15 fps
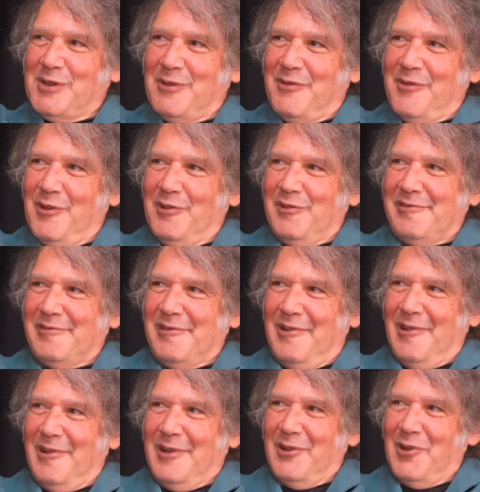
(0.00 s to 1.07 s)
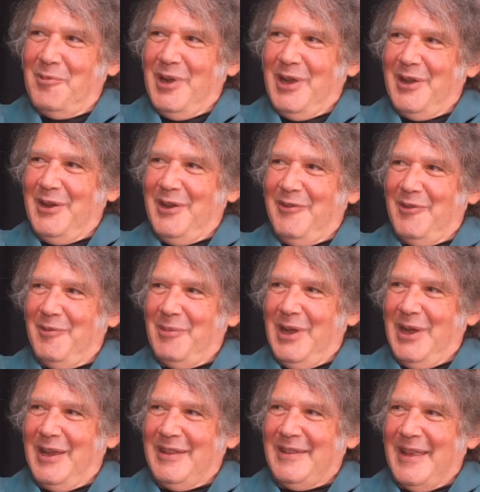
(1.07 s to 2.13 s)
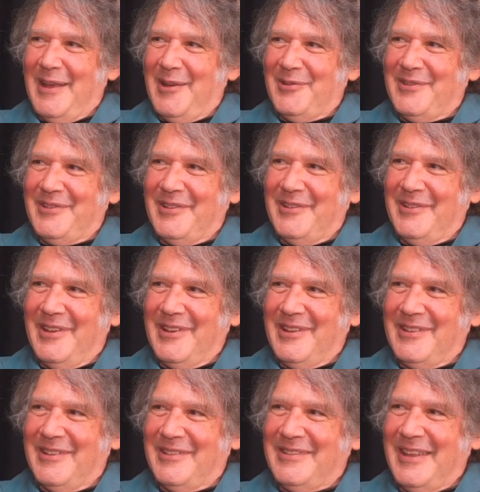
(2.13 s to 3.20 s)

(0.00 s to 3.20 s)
to the first song, and nobody can even make it down to like the